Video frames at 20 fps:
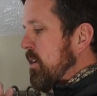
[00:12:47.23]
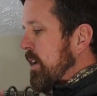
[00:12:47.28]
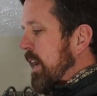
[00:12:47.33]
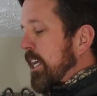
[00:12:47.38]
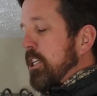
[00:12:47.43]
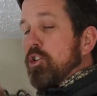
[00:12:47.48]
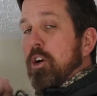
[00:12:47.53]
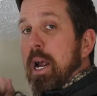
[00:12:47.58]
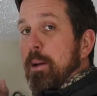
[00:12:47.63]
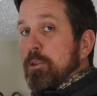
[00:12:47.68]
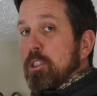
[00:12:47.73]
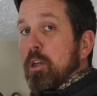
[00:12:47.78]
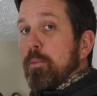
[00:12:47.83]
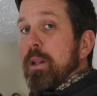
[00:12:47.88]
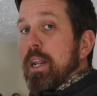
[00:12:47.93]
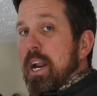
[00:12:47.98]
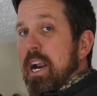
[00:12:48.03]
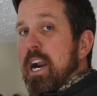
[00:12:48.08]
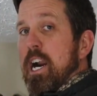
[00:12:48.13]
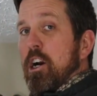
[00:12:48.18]
It traps a little
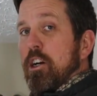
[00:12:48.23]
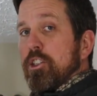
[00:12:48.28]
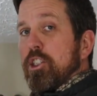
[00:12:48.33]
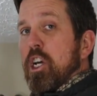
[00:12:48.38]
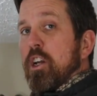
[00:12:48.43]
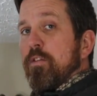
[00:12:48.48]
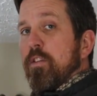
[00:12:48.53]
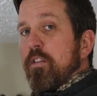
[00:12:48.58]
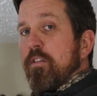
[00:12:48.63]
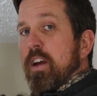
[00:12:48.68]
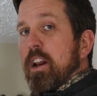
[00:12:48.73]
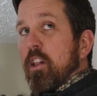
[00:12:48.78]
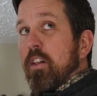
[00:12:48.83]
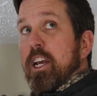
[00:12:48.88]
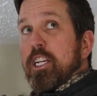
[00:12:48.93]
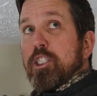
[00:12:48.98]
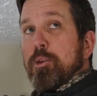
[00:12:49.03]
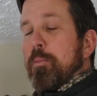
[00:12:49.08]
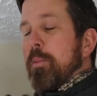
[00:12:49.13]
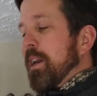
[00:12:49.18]
bit of air. It's good for
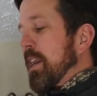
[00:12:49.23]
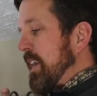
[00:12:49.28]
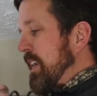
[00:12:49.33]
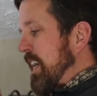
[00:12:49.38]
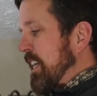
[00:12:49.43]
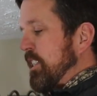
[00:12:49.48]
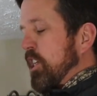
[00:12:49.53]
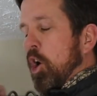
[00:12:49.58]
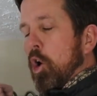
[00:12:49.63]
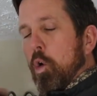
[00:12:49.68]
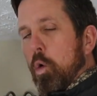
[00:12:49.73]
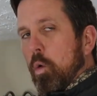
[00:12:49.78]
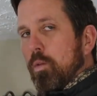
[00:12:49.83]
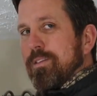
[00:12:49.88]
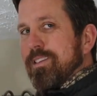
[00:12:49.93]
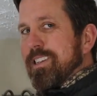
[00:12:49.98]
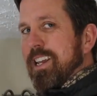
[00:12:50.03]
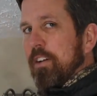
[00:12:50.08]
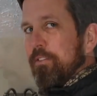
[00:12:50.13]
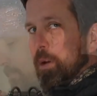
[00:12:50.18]
ventilation, but it doesn't
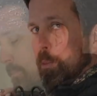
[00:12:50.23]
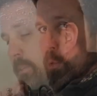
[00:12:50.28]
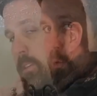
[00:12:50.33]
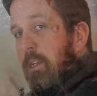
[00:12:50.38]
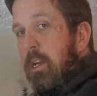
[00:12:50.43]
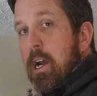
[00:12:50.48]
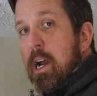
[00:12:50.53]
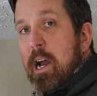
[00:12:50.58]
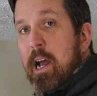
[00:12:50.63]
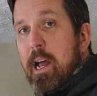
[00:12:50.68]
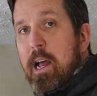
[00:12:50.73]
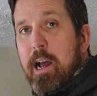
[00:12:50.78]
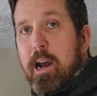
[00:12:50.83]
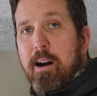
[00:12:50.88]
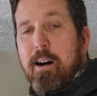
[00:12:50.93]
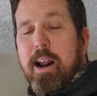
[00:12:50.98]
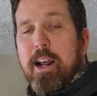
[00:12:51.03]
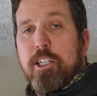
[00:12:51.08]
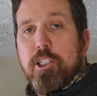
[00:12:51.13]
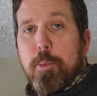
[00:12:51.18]
hold stuff in place.
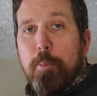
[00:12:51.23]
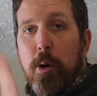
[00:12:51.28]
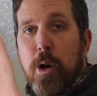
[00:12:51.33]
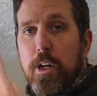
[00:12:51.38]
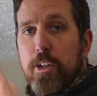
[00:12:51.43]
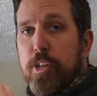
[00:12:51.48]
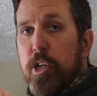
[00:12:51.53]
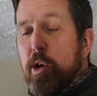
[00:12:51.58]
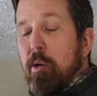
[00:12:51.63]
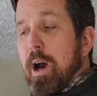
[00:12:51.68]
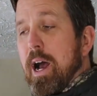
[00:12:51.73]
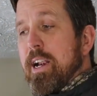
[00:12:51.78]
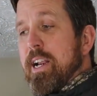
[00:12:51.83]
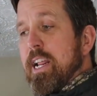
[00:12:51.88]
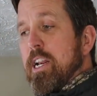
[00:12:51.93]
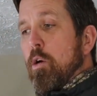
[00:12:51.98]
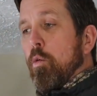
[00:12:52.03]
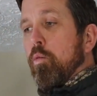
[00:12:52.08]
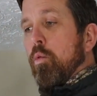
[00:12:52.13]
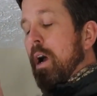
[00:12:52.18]
All right, so part two, I
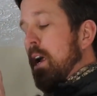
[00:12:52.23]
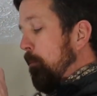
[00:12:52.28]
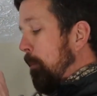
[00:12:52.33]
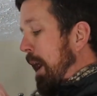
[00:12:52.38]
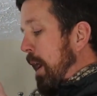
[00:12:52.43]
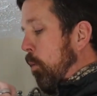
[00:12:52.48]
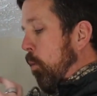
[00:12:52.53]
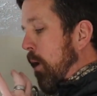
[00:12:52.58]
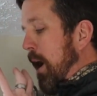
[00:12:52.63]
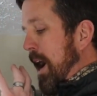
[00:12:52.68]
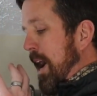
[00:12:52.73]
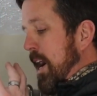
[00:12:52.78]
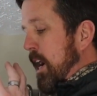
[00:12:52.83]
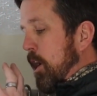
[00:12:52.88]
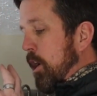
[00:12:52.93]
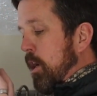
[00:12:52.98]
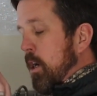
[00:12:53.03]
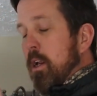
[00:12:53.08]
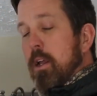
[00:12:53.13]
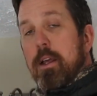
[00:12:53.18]
need to run my
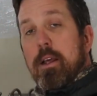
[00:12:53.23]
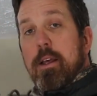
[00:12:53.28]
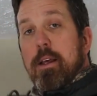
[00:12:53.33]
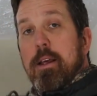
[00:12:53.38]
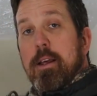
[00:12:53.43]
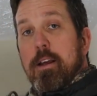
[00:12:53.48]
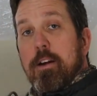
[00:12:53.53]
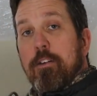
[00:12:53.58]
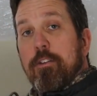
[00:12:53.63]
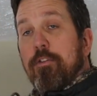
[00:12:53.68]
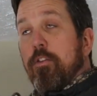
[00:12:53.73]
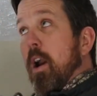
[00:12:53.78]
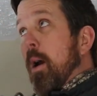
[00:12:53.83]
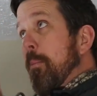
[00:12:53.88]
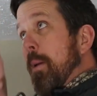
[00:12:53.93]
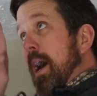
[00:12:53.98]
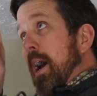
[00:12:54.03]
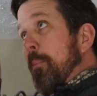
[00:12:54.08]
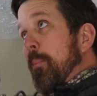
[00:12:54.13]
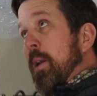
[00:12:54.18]
wire from
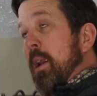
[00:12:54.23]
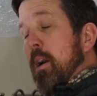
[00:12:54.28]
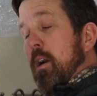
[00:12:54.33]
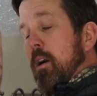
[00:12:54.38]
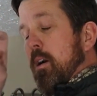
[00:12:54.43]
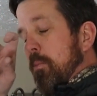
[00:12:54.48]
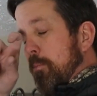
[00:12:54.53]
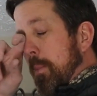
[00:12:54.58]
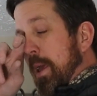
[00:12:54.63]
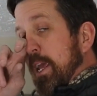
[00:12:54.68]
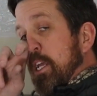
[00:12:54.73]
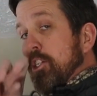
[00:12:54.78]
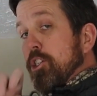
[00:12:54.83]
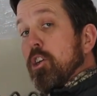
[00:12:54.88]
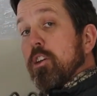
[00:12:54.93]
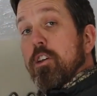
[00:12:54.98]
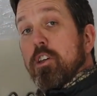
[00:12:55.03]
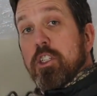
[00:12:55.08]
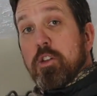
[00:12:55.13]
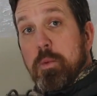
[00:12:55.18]
up here, making
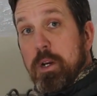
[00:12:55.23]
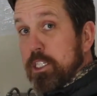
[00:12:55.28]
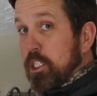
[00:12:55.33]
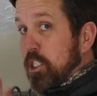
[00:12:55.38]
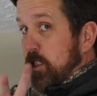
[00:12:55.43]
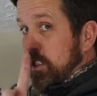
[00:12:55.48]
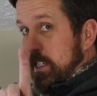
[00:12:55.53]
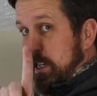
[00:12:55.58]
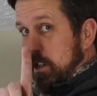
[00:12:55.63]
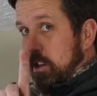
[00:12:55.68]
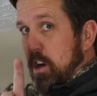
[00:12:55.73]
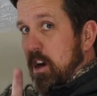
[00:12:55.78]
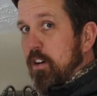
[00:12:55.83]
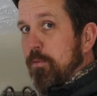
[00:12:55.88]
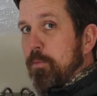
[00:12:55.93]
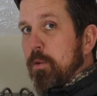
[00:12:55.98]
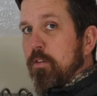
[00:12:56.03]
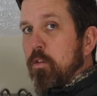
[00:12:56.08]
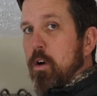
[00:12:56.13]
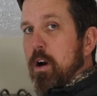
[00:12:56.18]
sure the switch is still
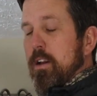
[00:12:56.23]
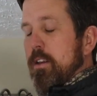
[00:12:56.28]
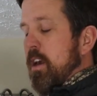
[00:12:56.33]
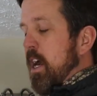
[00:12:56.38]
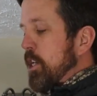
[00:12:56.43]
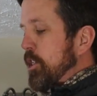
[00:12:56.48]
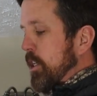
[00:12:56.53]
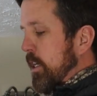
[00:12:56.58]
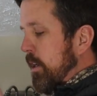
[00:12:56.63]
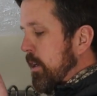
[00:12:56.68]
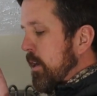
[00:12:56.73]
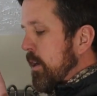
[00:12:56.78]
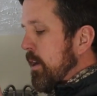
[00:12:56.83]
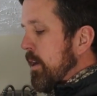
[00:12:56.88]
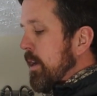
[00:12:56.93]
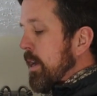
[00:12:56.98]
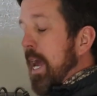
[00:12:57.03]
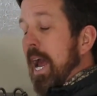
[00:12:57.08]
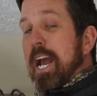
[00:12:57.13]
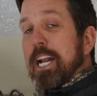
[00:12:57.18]
off before I touch it,
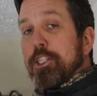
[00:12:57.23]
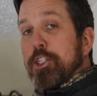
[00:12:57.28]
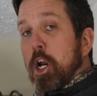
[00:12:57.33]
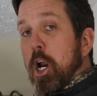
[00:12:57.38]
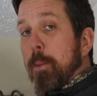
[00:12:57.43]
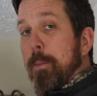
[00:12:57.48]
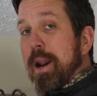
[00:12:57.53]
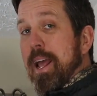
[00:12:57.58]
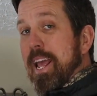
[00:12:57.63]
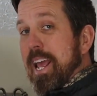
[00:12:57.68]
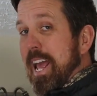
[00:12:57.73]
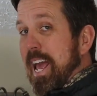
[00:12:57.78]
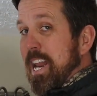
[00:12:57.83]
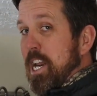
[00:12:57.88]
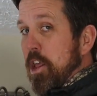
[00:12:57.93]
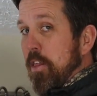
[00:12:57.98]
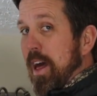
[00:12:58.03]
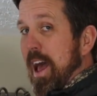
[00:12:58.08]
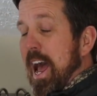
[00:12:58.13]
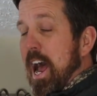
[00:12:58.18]
and terminate
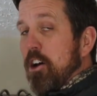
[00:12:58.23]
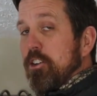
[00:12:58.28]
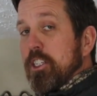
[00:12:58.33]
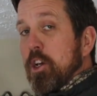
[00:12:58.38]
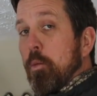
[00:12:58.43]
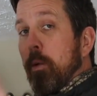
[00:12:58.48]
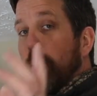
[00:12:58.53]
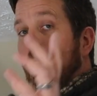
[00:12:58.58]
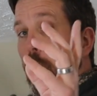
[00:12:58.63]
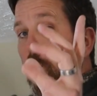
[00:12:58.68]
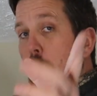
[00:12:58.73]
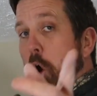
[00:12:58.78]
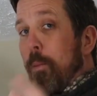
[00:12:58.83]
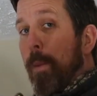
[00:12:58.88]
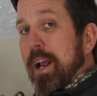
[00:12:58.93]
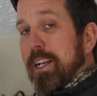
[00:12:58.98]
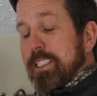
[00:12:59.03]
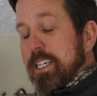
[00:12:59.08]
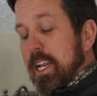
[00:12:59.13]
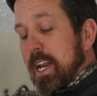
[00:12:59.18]
into the housing with a
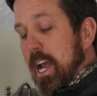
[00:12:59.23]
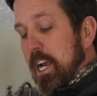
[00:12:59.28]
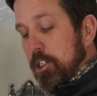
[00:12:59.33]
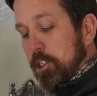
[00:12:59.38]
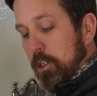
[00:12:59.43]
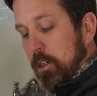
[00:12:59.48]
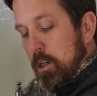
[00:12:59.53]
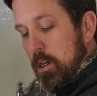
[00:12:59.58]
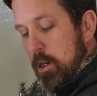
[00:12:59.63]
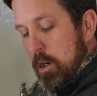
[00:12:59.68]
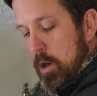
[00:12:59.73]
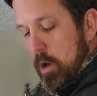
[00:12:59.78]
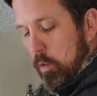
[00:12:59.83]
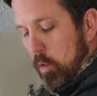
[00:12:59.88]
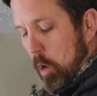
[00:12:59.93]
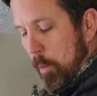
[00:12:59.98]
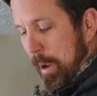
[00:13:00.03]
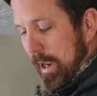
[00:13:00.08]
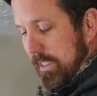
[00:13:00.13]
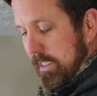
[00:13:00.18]
Romex connector.
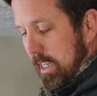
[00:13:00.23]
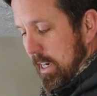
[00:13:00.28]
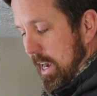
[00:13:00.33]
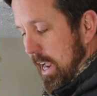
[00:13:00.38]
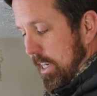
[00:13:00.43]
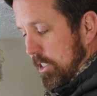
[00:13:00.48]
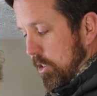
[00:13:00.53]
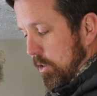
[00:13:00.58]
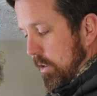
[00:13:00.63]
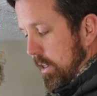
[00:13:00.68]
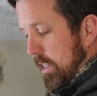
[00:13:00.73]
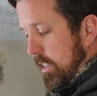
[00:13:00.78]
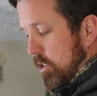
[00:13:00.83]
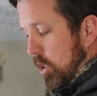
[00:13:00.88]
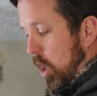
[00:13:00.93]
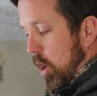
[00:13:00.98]
Romex connector is